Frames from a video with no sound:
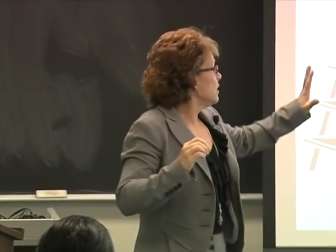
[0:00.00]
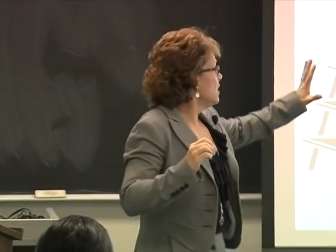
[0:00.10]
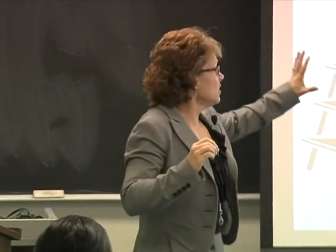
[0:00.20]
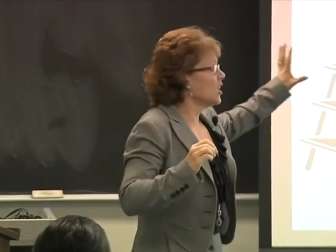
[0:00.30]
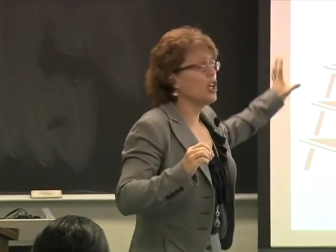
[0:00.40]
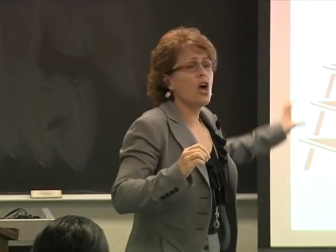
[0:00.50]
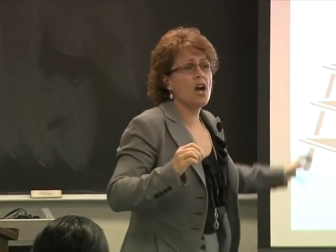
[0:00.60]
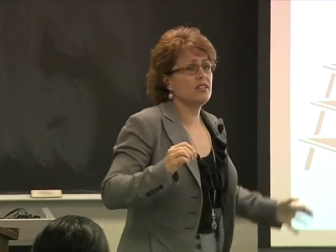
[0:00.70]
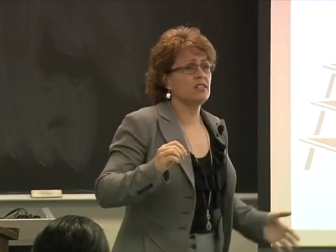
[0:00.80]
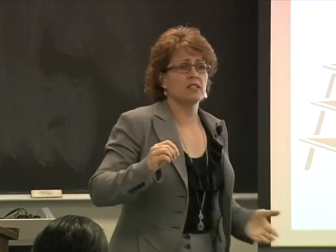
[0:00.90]
this
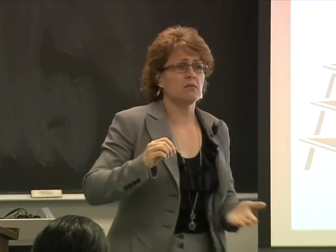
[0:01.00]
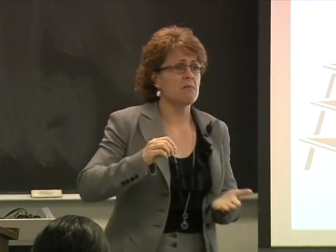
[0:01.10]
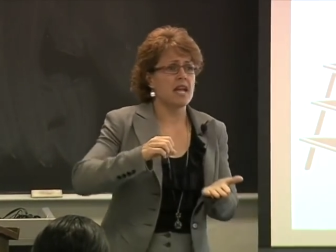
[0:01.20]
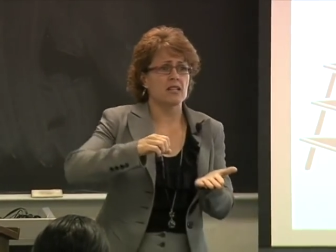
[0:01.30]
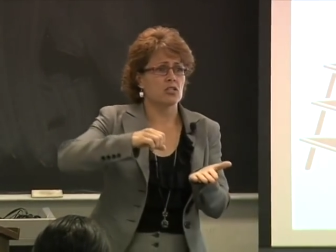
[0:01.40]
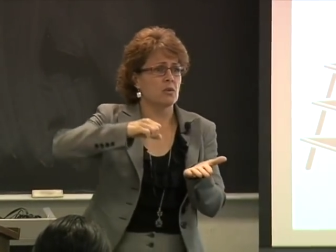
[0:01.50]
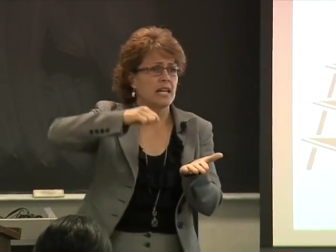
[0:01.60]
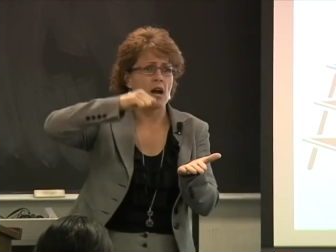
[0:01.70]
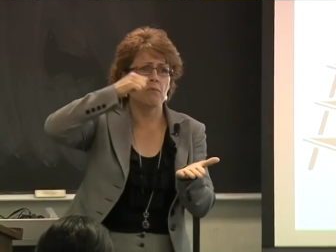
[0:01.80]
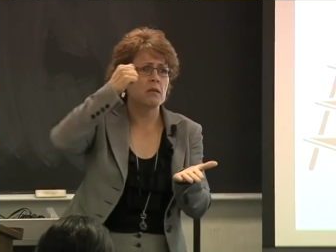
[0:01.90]
clause isn't meant to
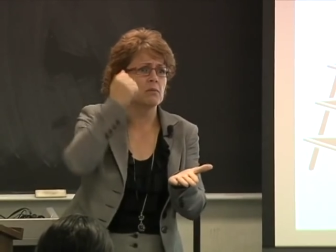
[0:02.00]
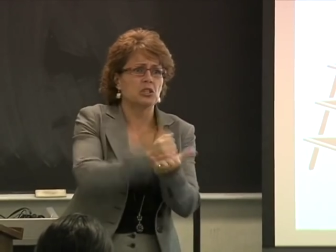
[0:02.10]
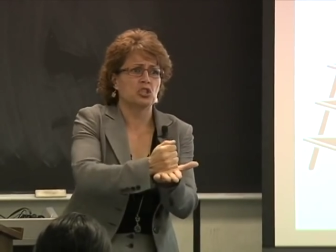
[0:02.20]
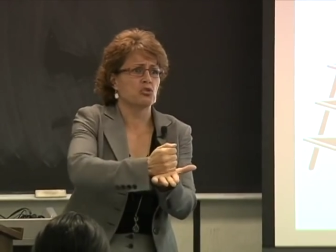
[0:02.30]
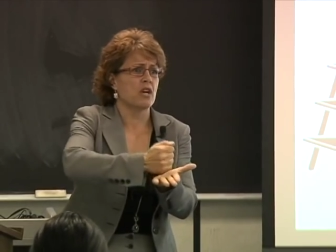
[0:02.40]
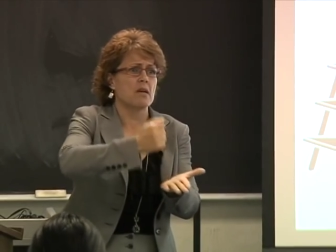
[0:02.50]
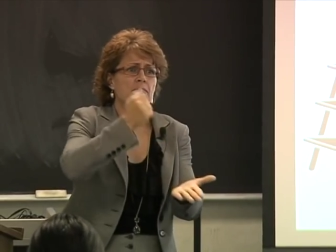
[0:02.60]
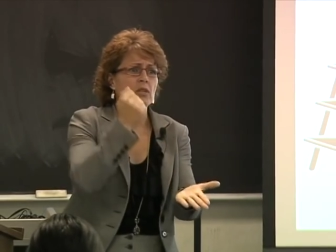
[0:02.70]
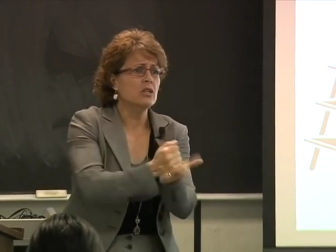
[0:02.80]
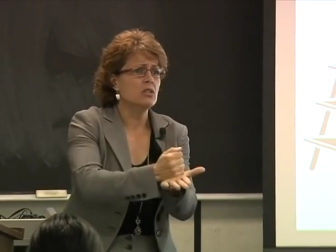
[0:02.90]
allow people to
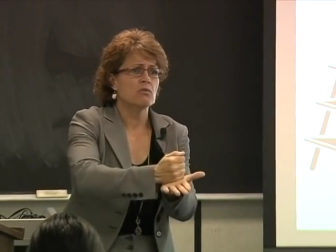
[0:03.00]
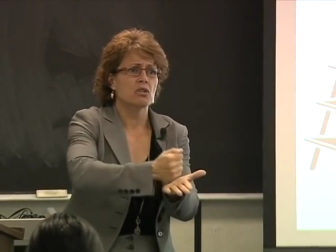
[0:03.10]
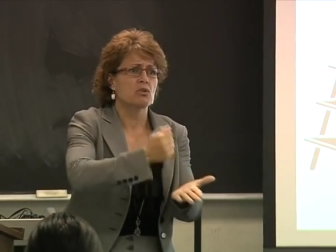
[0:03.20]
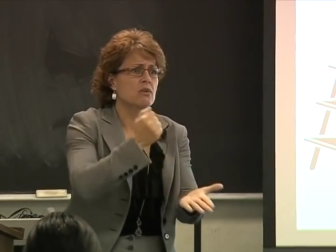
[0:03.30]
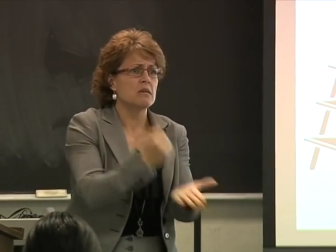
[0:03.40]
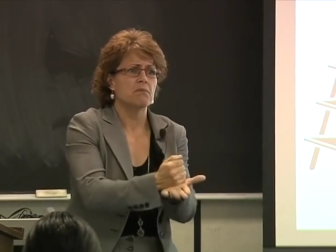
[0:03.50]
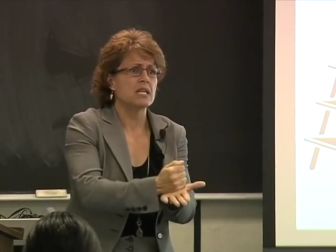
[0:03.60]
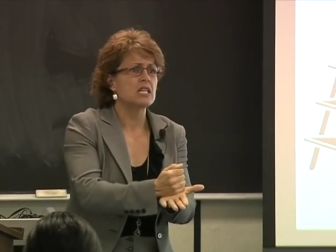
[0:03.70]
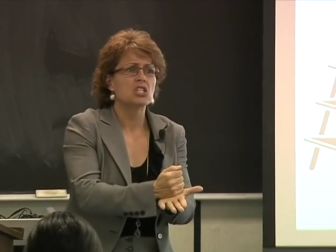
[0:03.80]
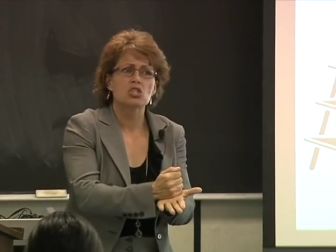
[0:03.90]
trample with great
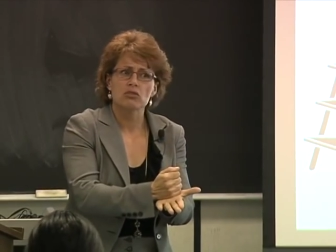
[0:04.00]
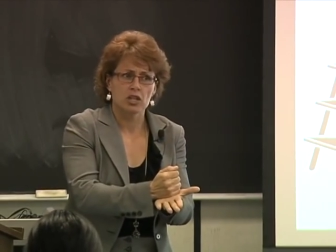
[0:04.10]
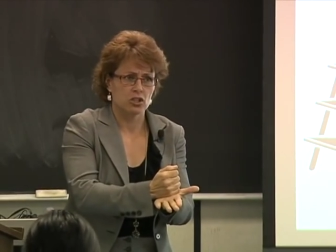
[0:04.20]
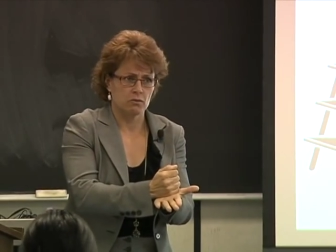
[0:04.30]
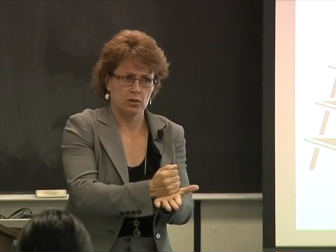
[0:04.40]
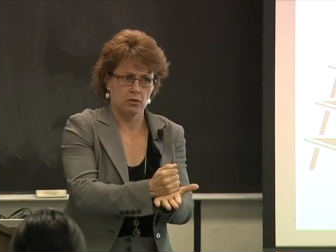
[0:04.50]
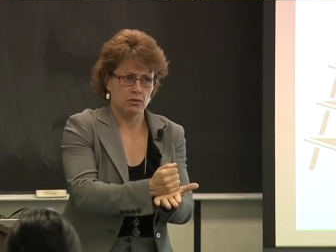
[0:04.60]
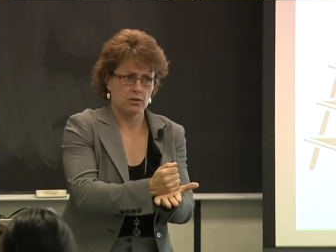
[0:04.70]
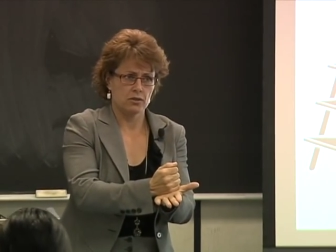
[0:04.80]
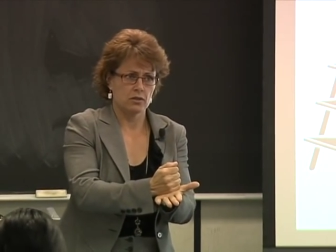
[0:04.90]
big construction
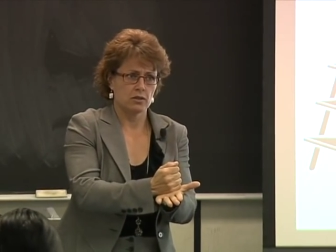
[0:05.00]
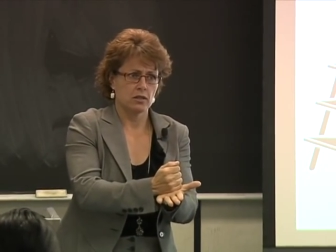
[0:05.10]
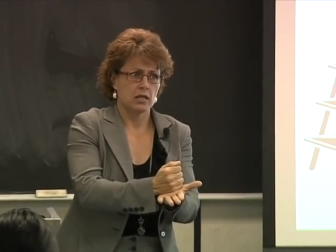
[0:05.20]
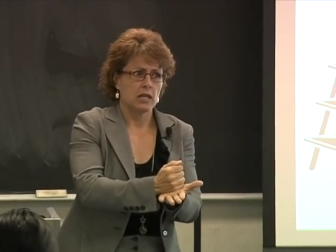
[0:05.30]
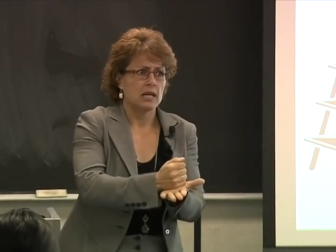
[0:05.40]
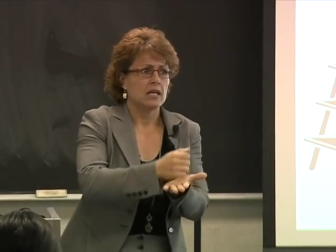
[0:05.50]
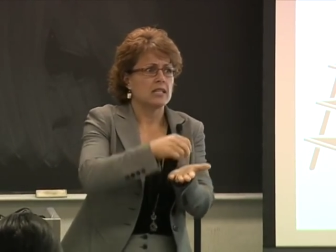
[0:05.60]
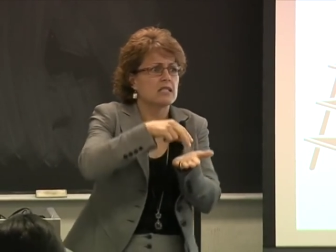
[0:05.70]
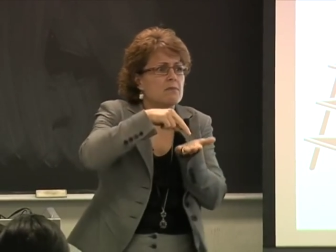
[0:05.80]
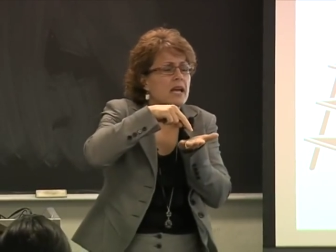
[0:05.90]
boots.
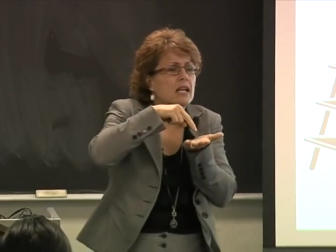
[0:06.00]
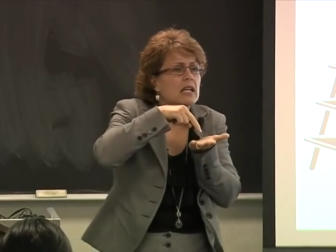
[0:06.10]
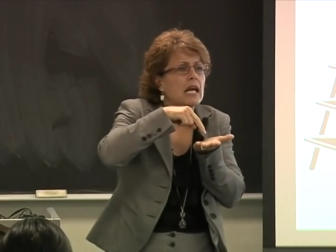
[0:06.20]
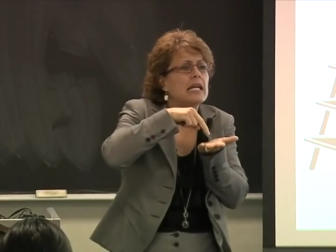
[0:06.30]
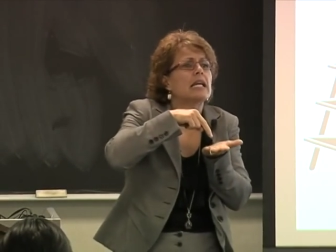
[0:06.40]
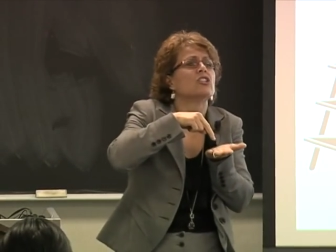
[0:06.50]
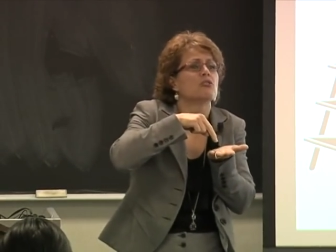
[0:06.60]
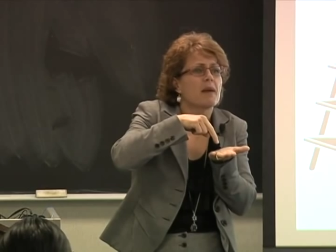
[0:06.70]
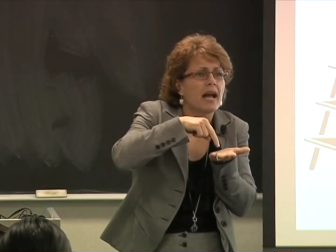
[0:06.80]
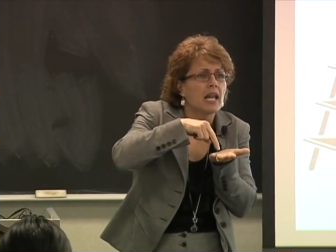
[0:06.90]
It's meant like get
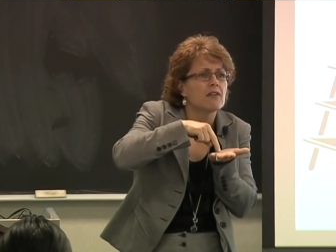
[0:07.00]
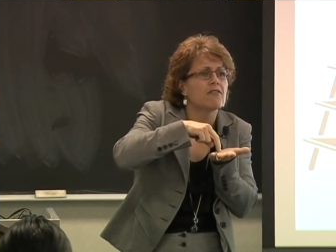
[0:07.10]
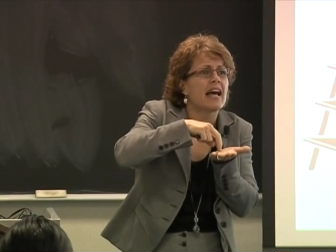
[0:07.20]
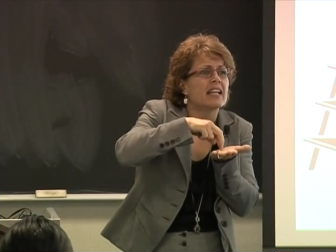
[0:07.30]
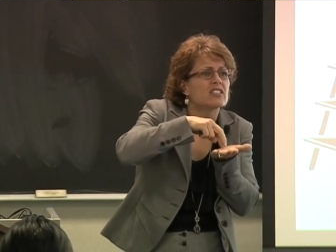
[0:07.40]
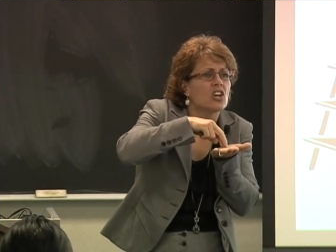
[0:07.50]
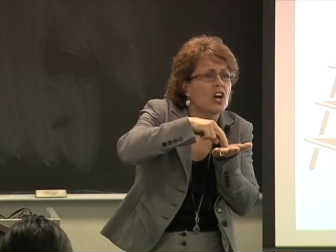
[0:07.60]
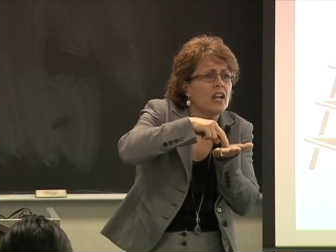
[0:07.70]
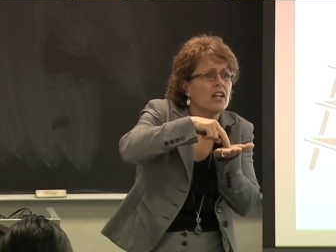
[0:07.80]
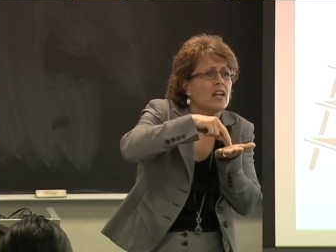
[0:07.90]
your ballet flats
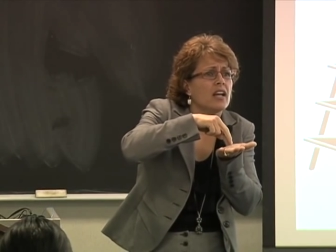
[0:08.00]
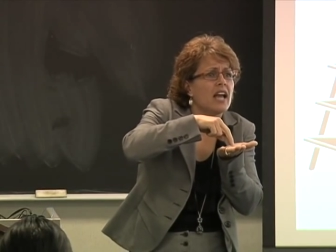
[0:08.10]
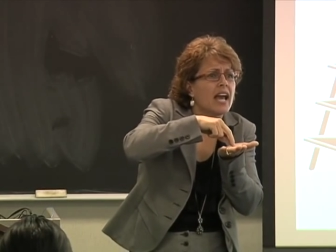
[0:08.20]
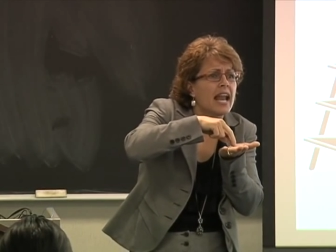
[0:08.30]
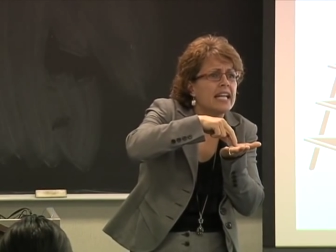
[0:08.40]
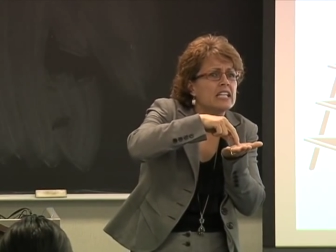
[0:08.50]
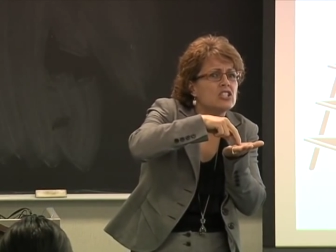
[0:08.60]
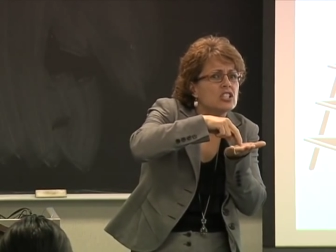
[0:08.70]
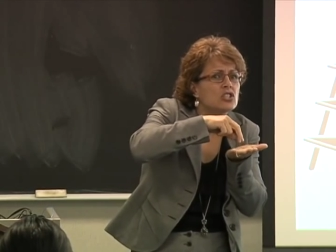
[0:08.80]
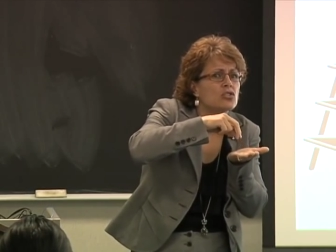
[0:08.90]
on, and I need
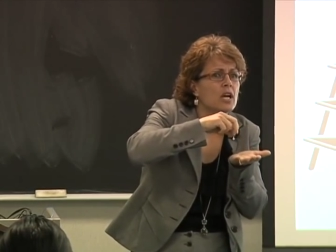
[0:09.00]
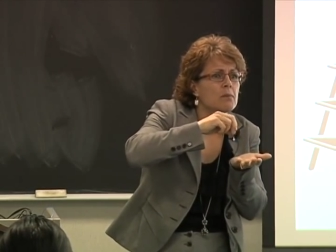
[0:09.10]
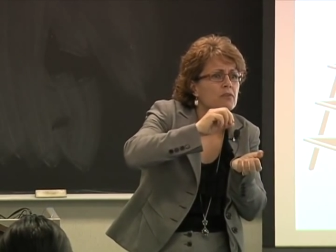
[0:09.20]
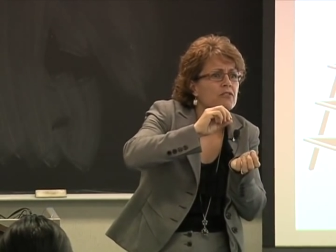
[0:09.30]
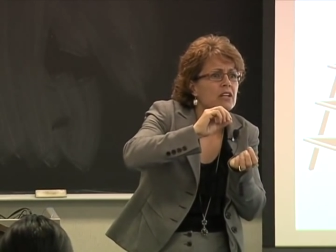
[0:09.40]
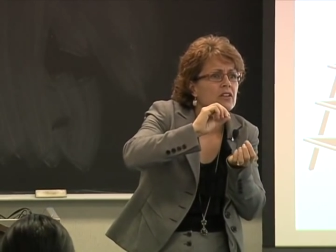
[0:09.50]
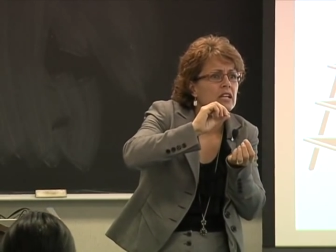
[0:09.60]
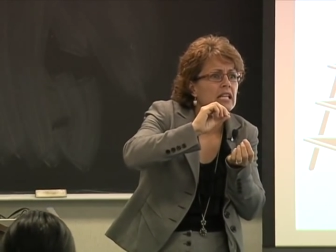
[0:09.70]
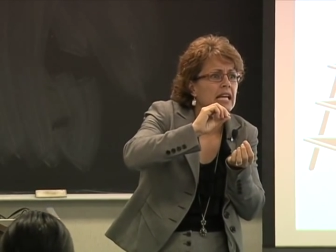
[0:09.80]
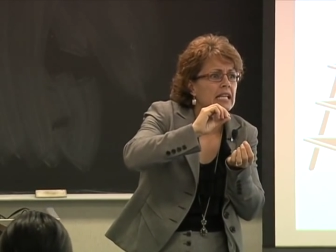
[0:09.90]
you to trample
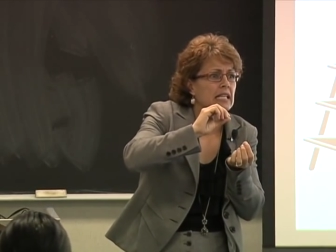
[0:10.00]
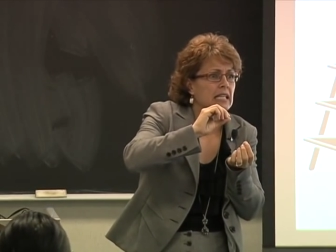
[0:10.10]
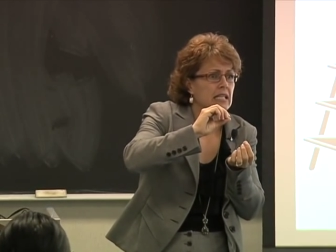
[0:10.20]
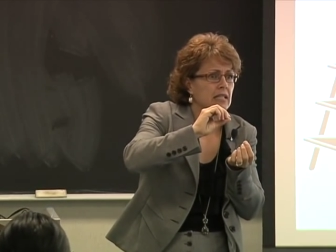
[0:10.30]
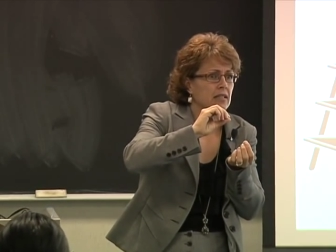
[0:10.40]
very lightly